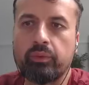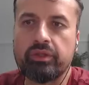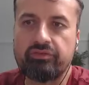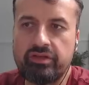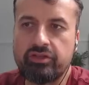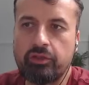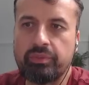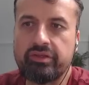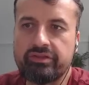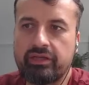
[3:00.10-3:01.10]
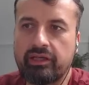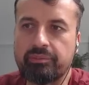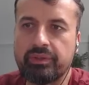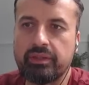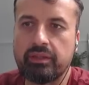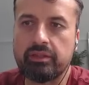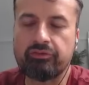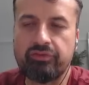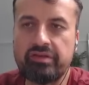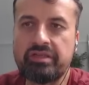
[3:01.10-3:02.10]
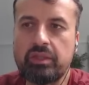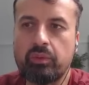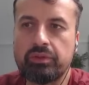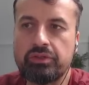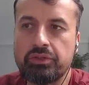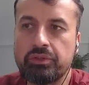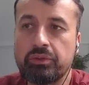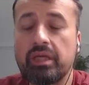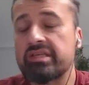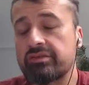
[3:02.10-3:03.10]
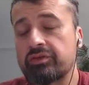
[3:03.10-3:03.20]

Now, when you first open this up, the first thing you want to do is,